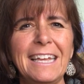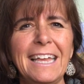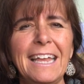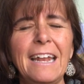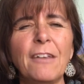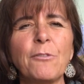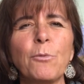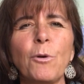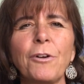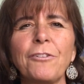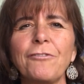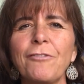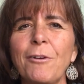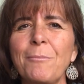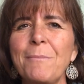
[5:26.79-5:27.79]
It has worked
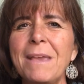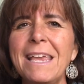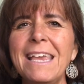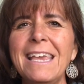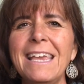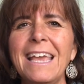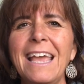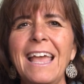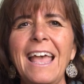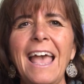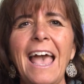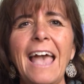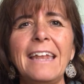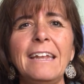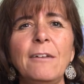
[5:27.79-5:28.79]
for me,
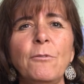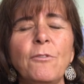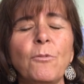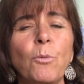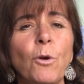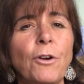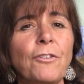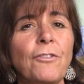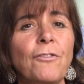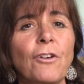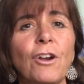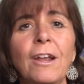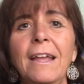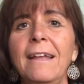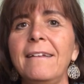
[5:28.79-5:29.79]
and it's worked
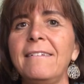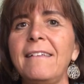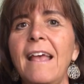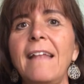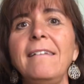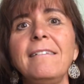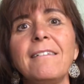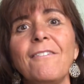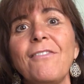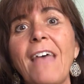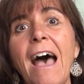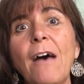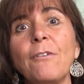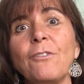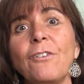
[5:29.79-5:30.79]
for tens of
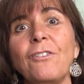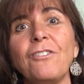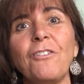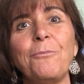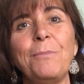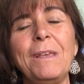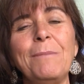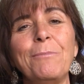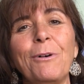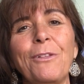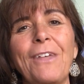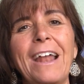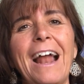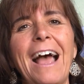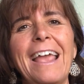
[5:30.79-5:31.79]
thousands of people
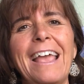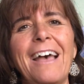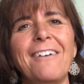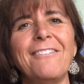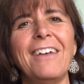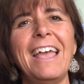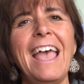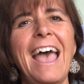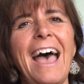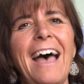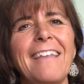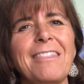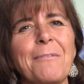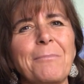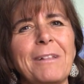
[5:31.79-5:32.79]
that I have
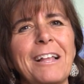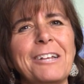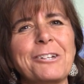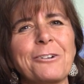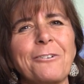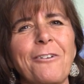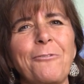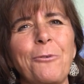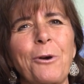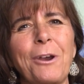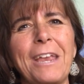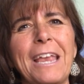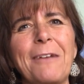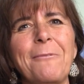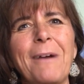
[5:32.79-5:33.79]
had the pleasure of
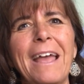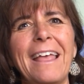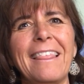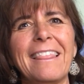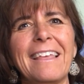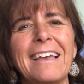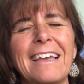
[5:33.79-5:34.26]
working with.